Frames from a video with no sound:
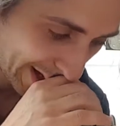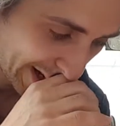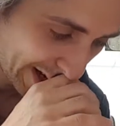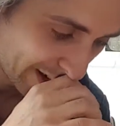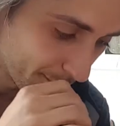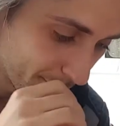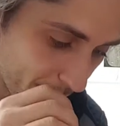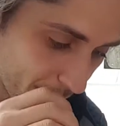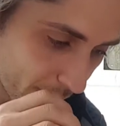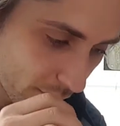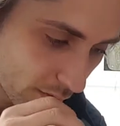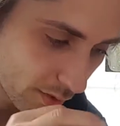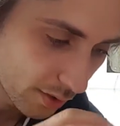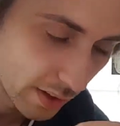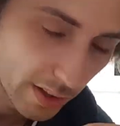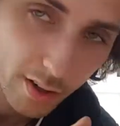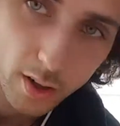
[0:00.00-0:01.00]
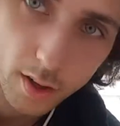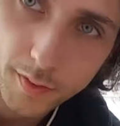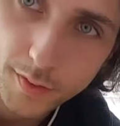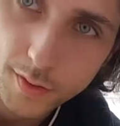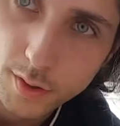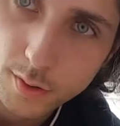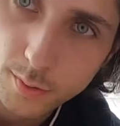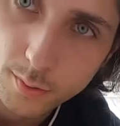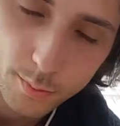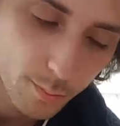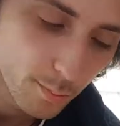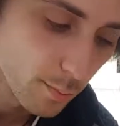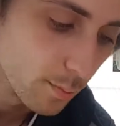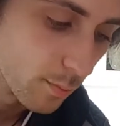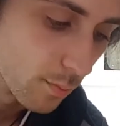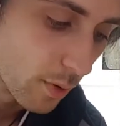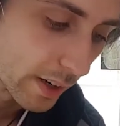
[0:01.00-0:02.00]
Um, so there are a few
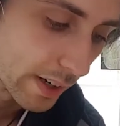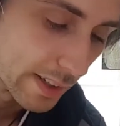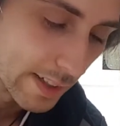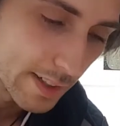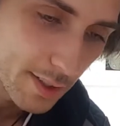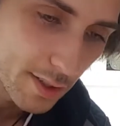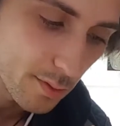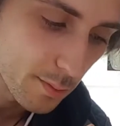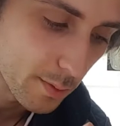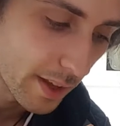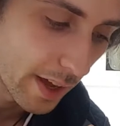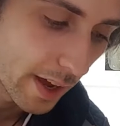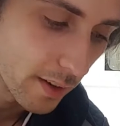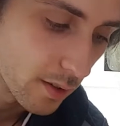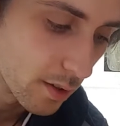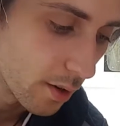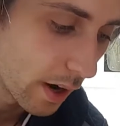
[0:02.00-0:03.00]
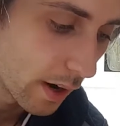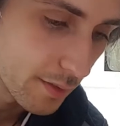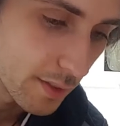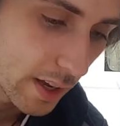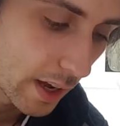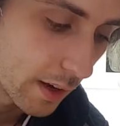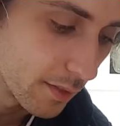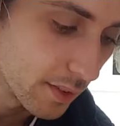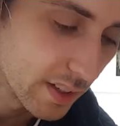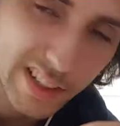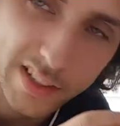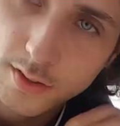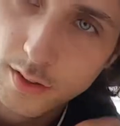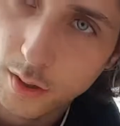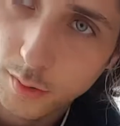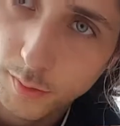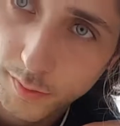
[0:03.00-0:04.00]
regulations with that, and you have to have an
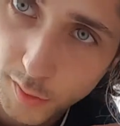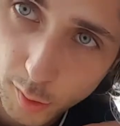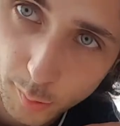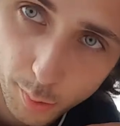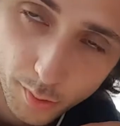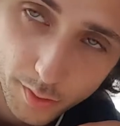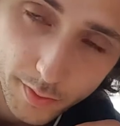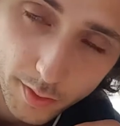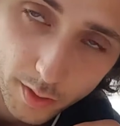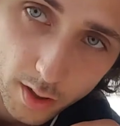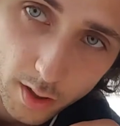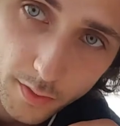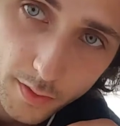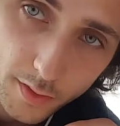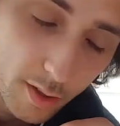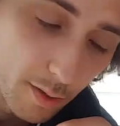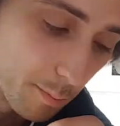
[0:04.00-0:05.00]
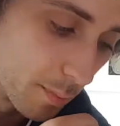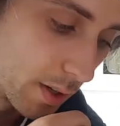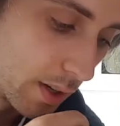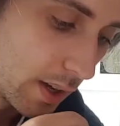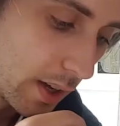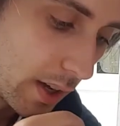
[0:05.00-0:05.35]
external fill point for a lot of them.